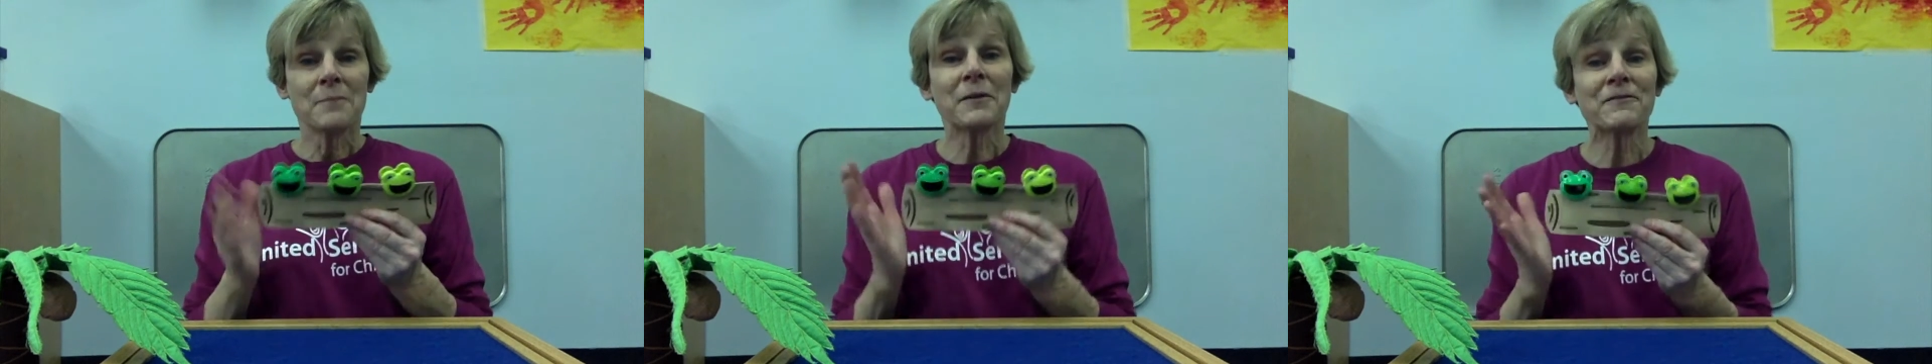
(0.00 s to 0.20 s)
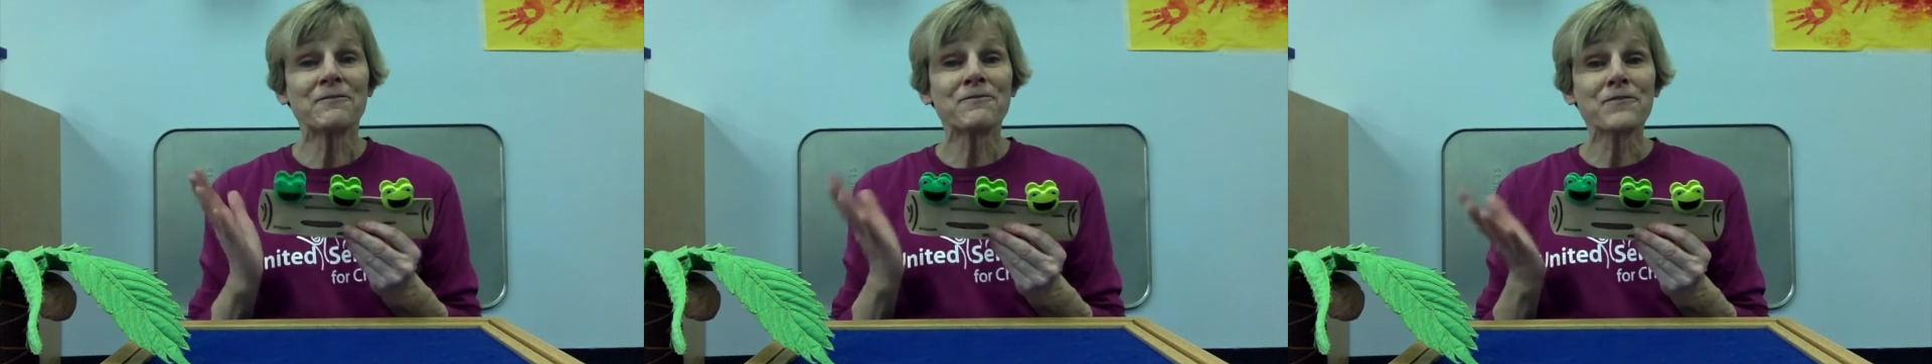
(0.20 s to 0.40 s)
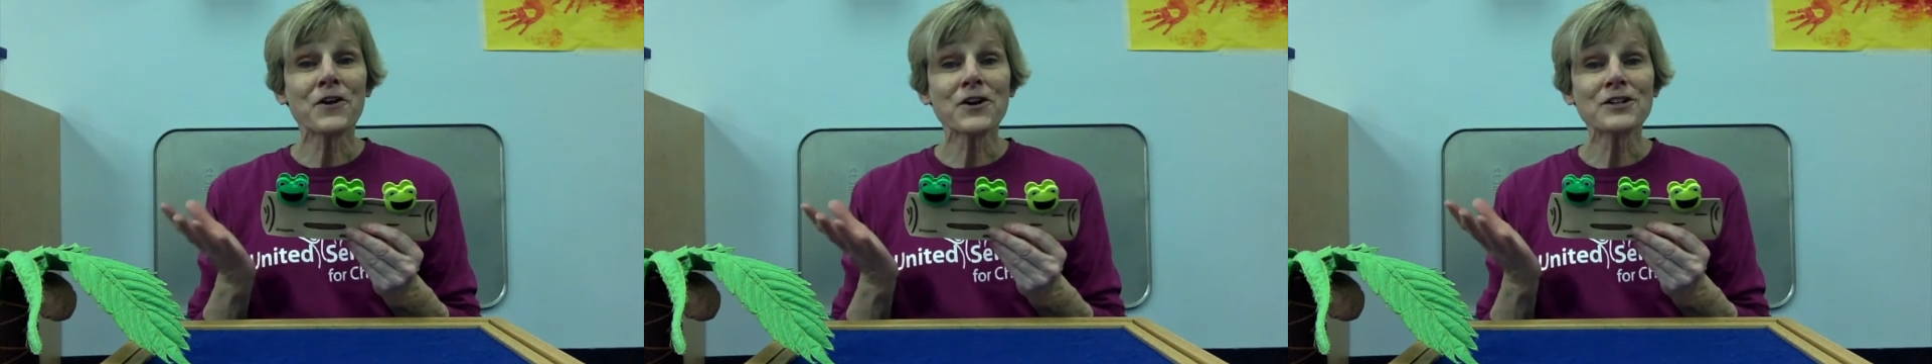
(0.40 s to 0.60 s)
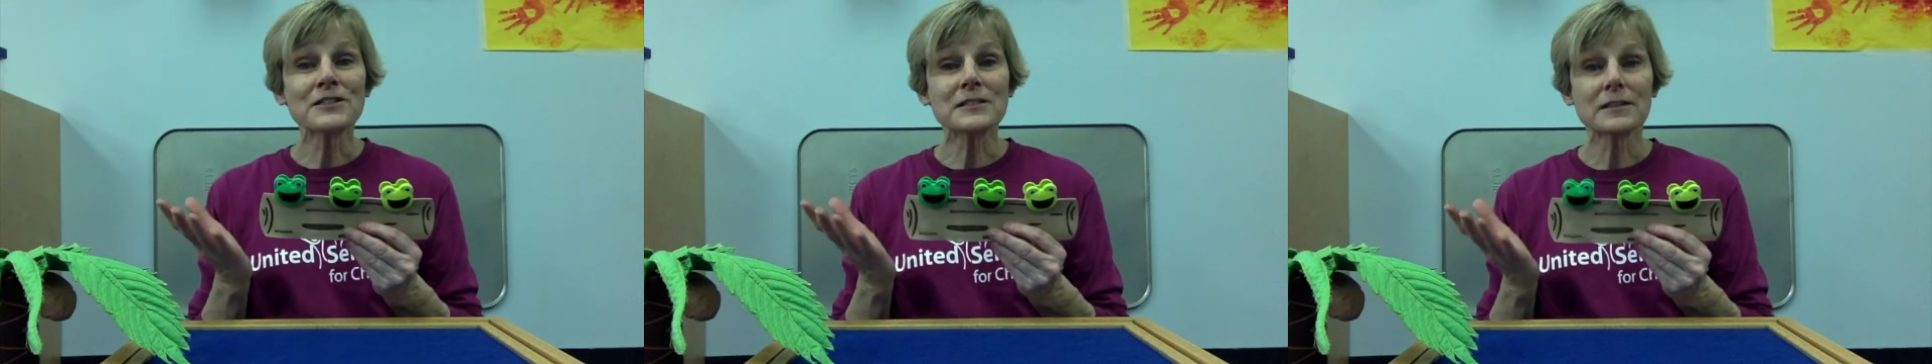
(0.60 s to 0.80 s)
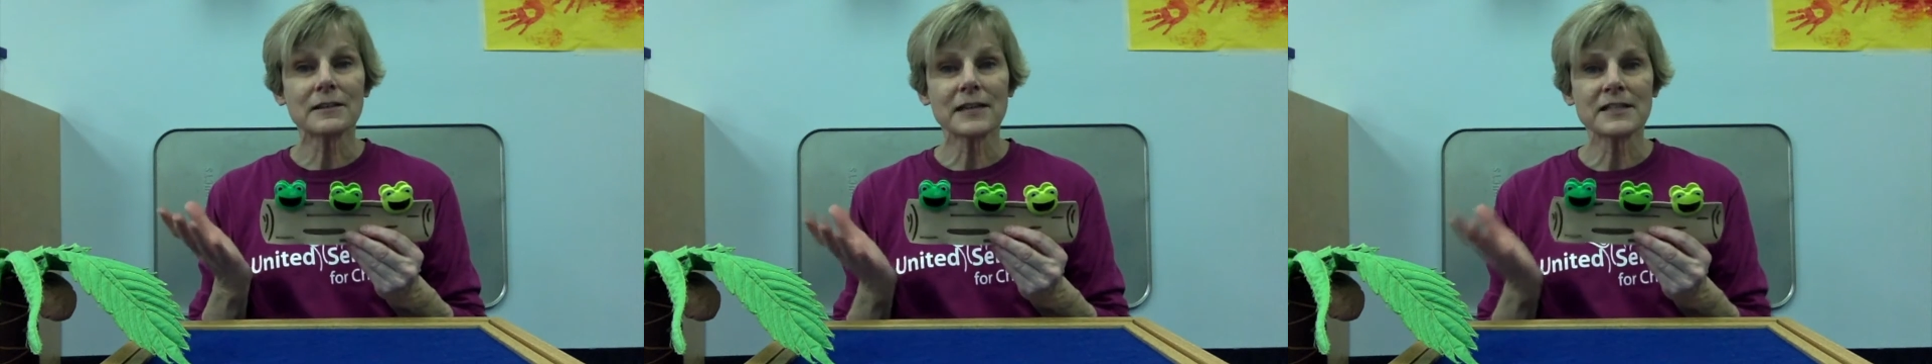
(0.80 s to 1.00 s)
But
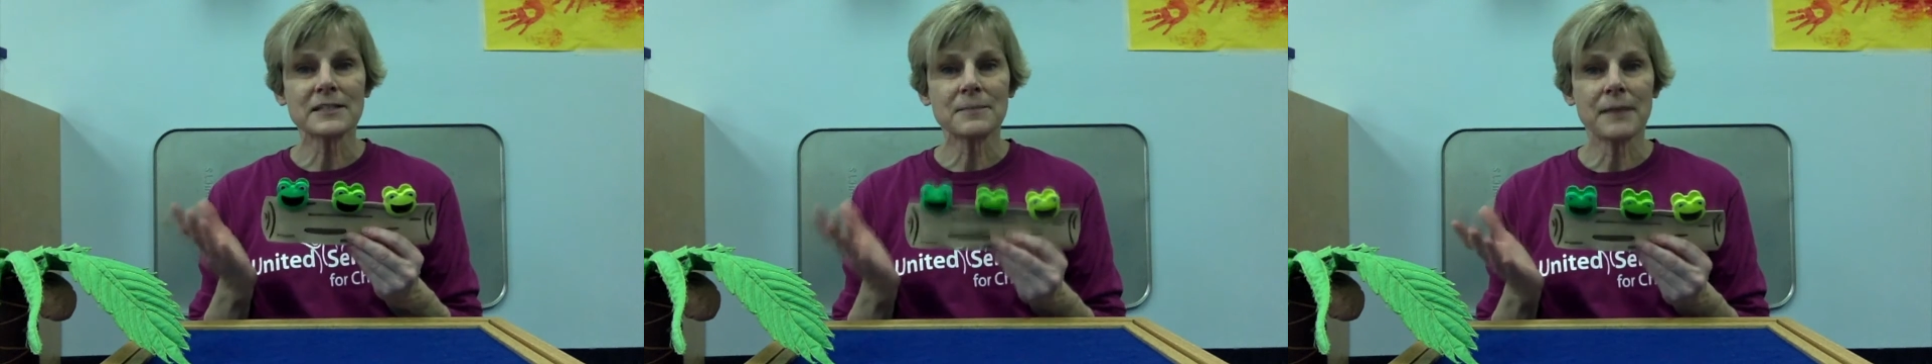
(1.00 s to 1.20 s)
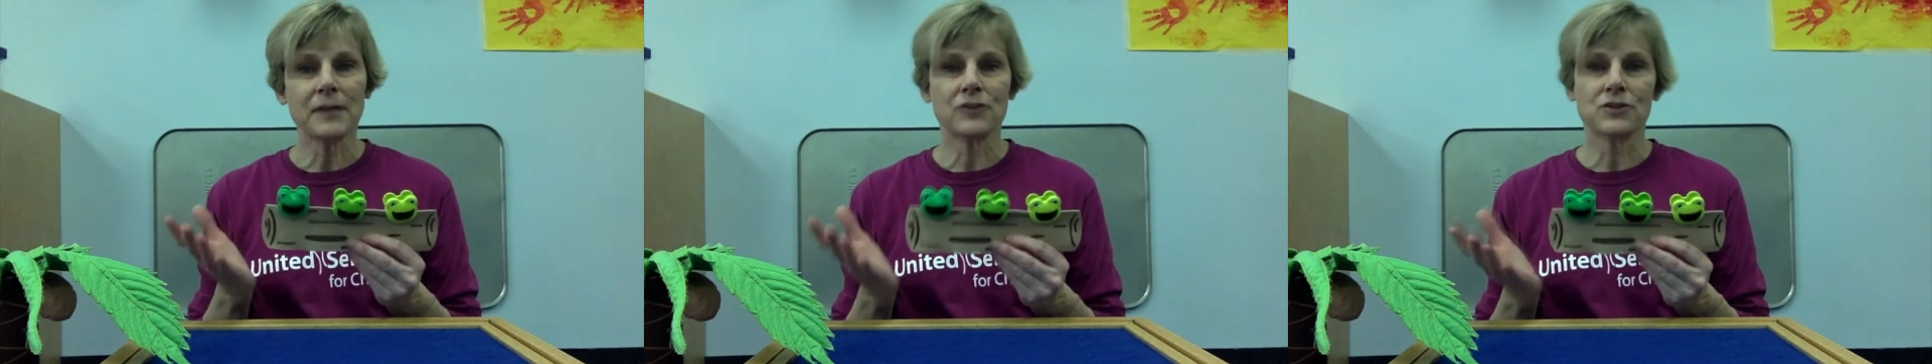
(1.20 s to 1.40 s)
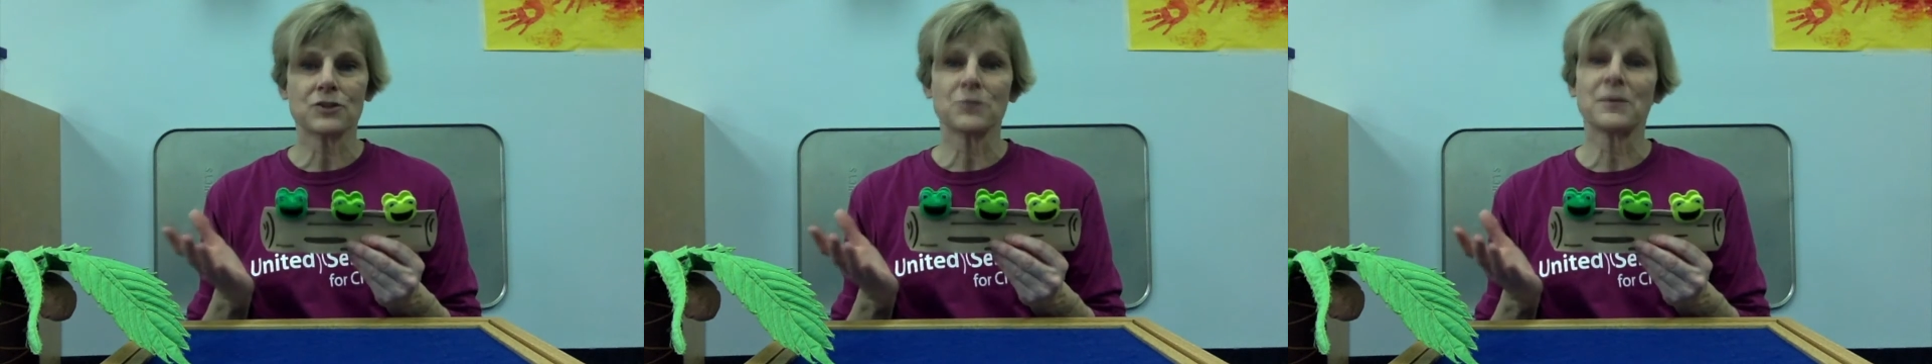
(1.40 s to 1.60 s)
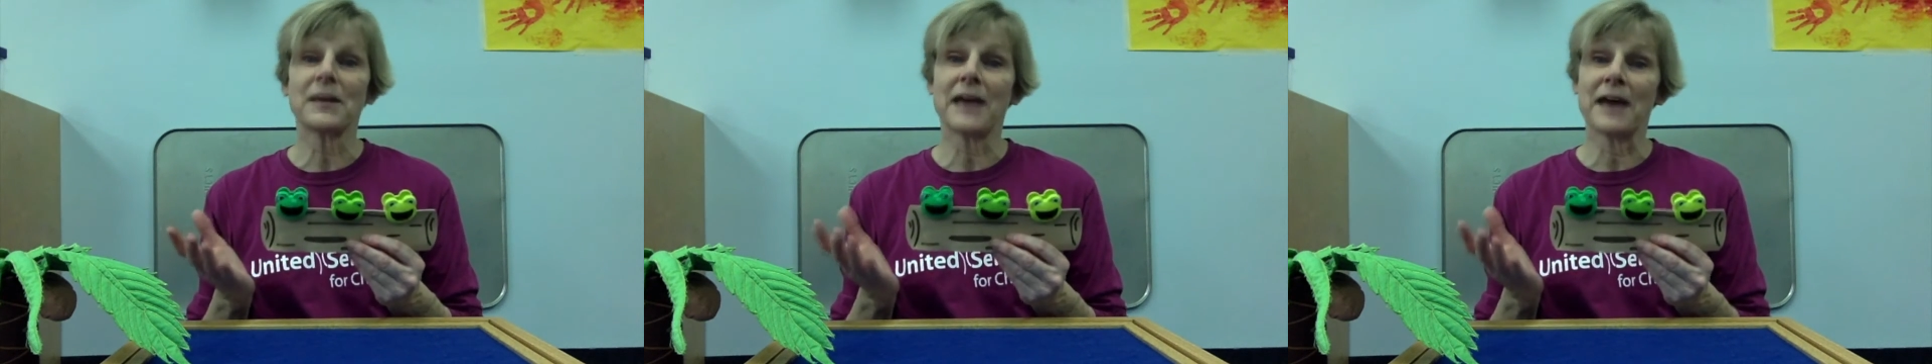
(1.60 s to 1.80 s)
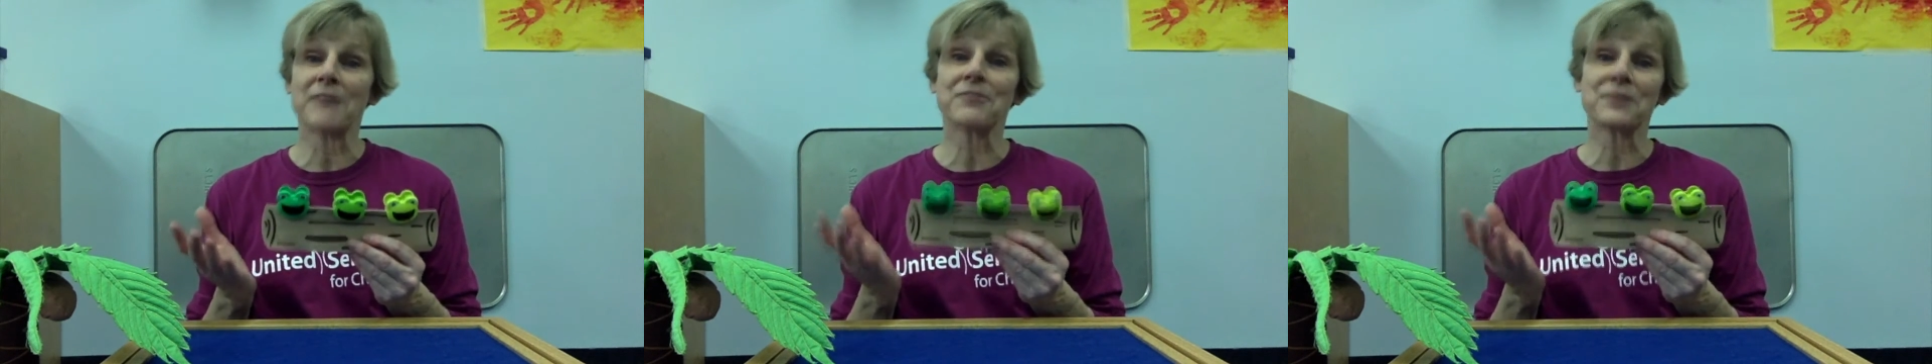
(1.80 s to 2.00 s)
first, let's make sure
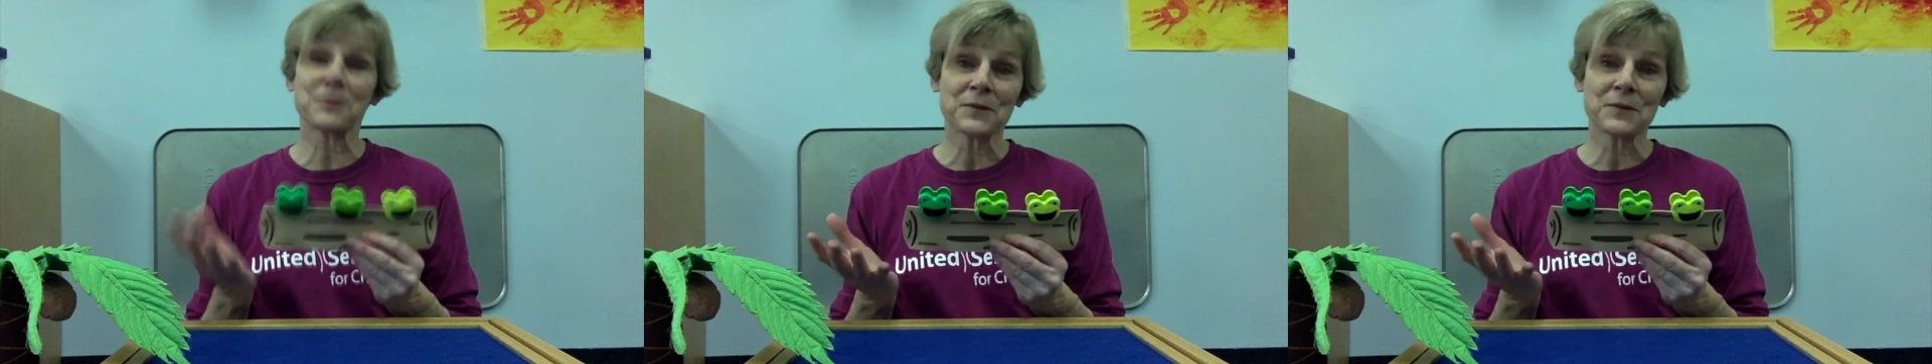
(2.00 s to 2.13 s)
we have